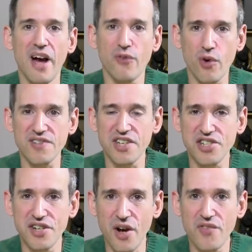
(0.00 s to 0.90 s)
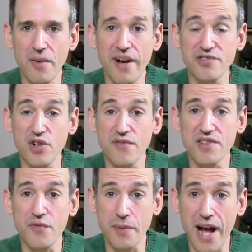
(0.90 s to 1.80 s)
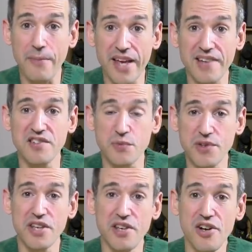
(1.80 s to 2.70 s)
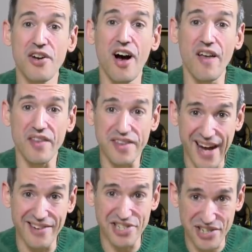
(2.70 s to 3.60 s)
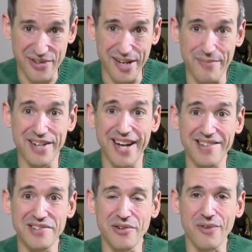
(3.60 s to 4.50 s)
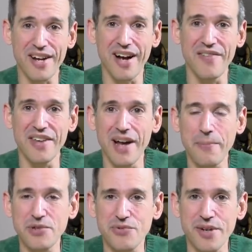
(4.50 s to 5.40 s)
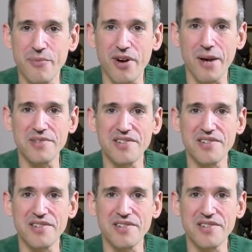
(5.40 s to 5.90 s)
Now, of course, I should note that my service from Comcast is really good on the downstream, but not so great on the upstream, where I'm